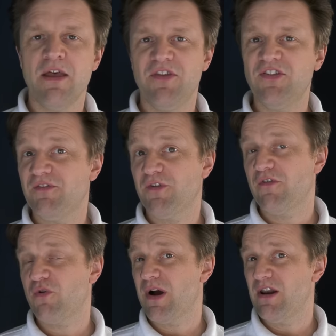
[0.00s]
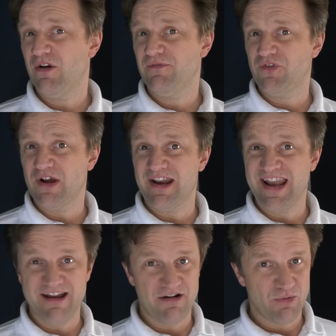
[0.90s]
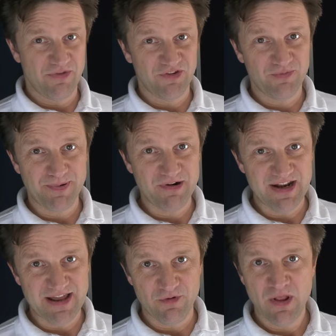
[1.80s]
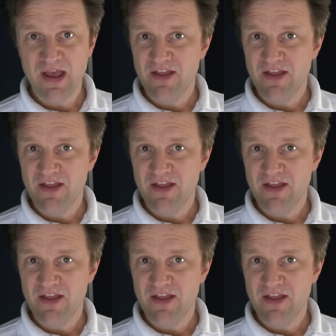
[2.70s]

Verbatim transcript: This involved quite a lot of trial and error with the spirit level